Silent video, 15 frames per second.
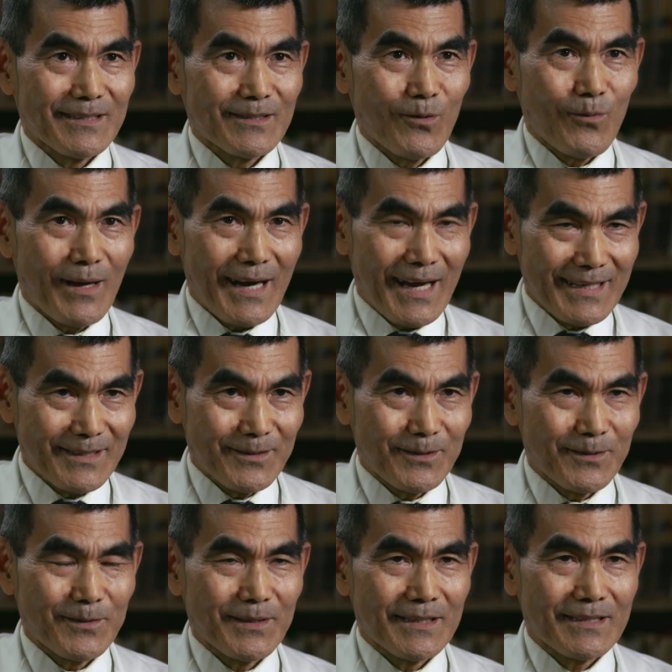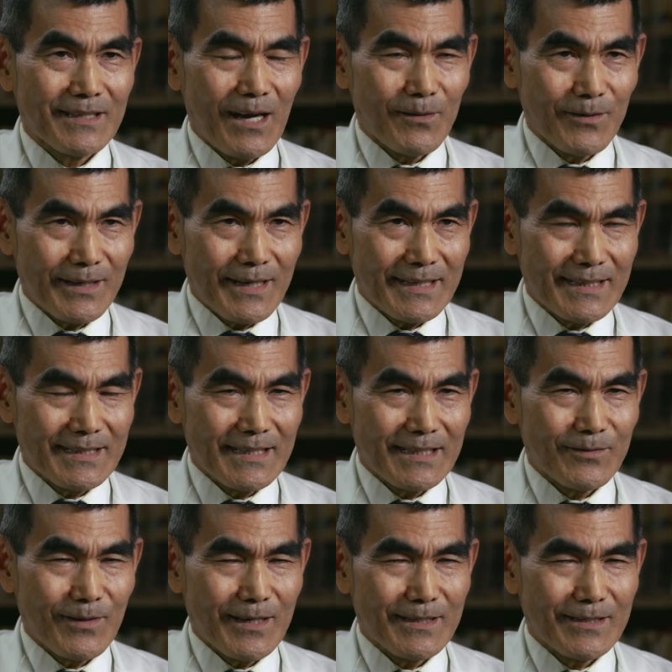So what I do is I look at the
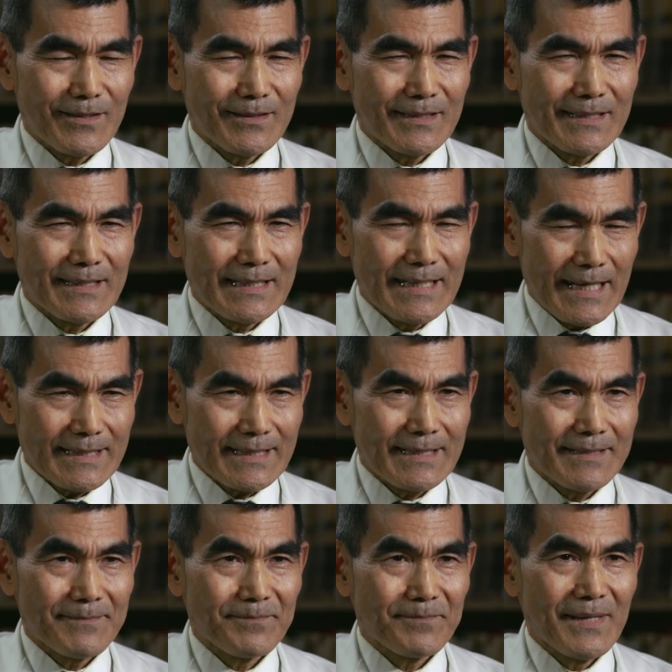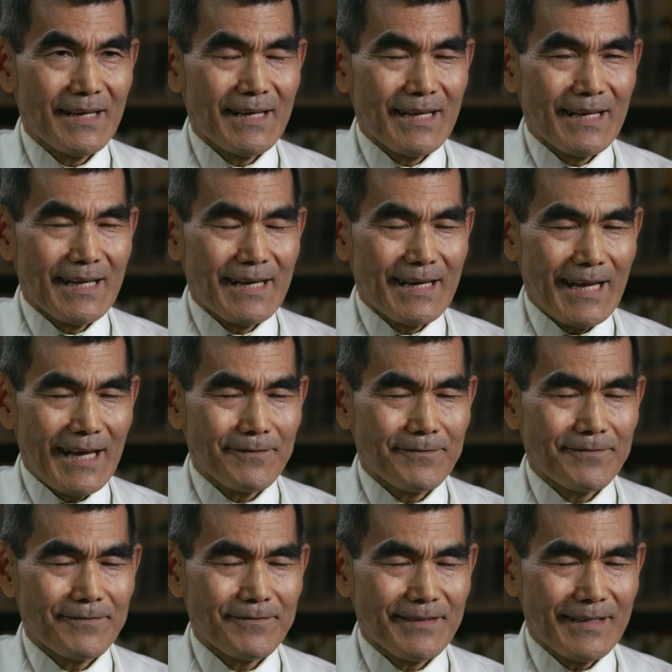situation and say, yes,
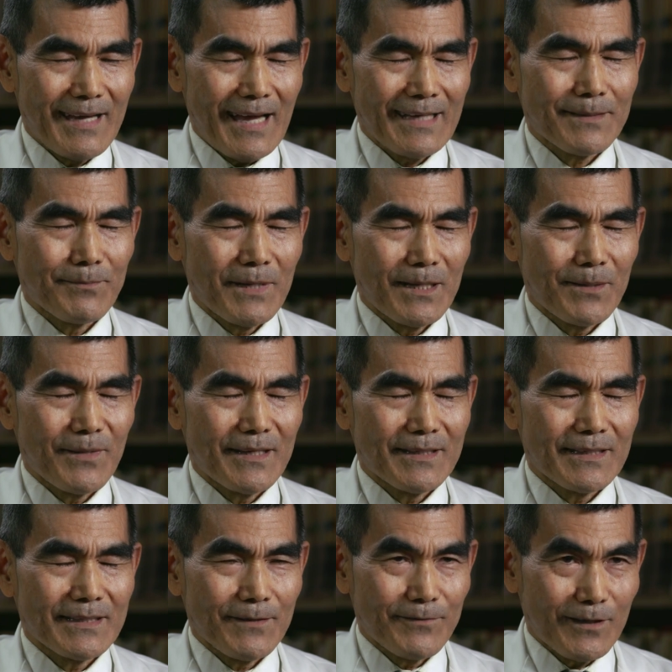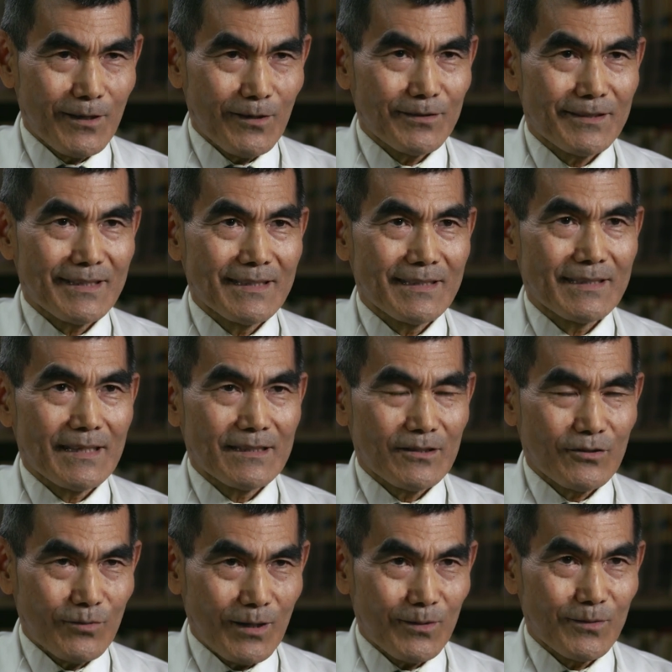life has many, many difficulties and
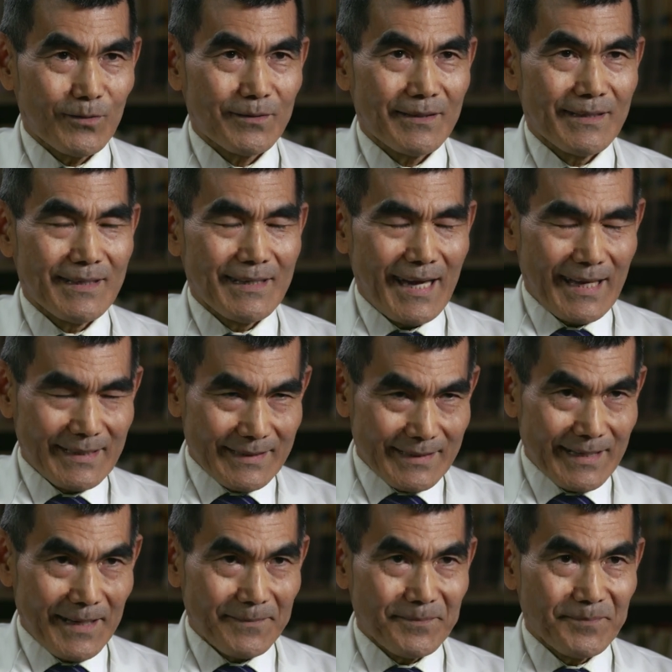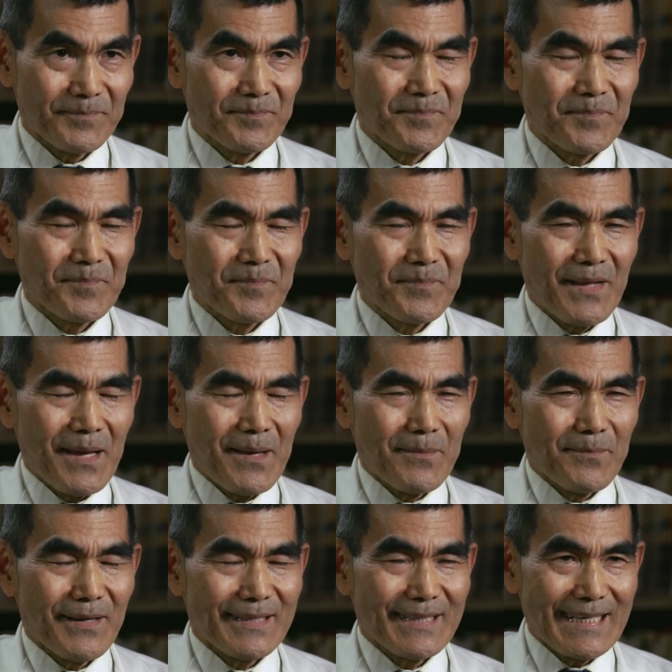struggle. I understand.
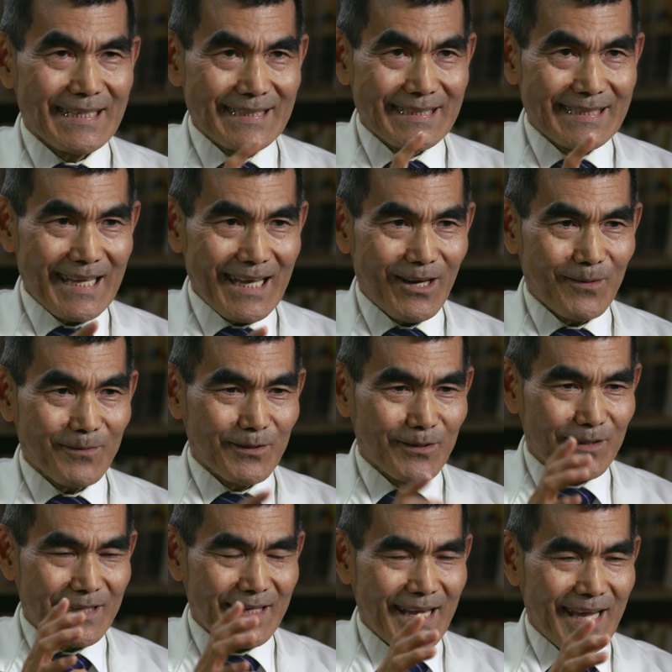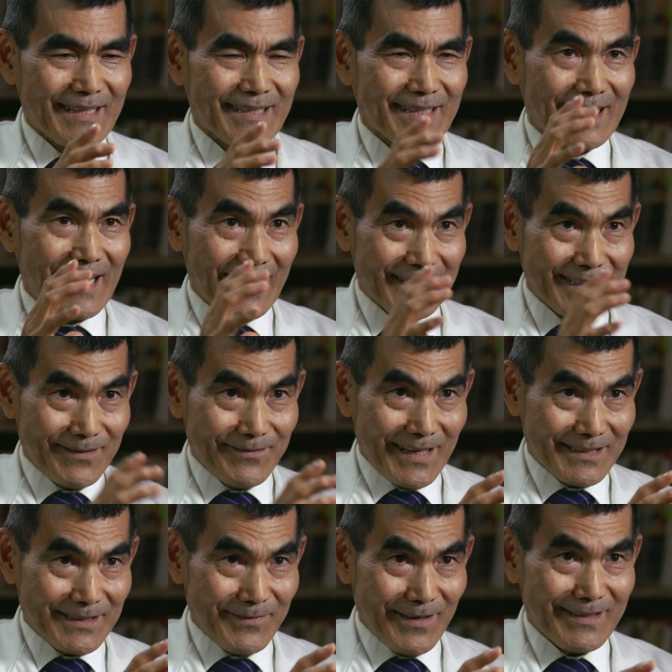But instead of looking at the negative
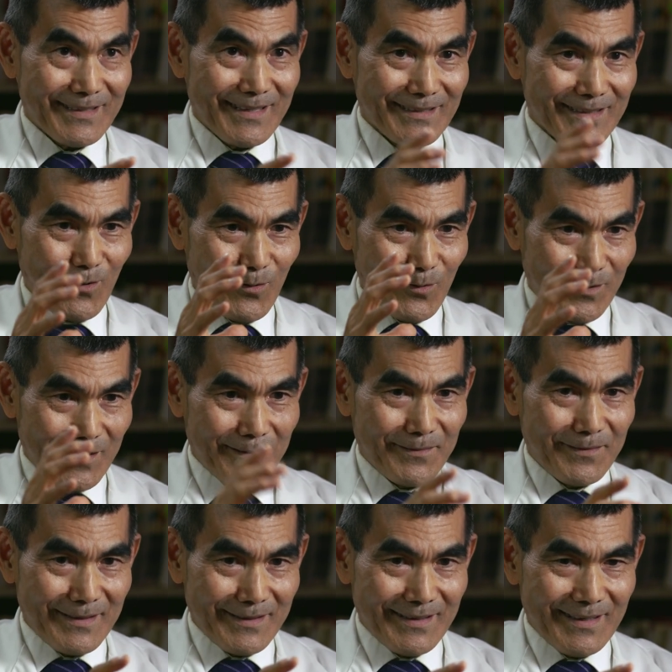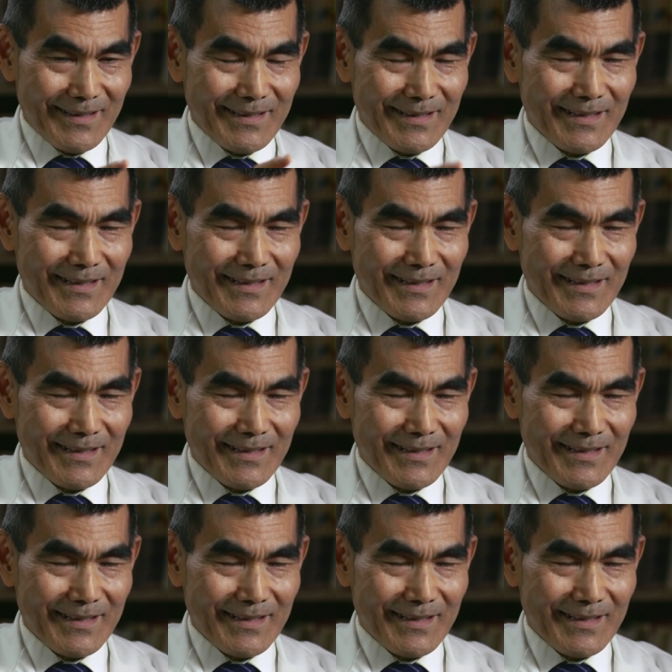aspect and say, oh, given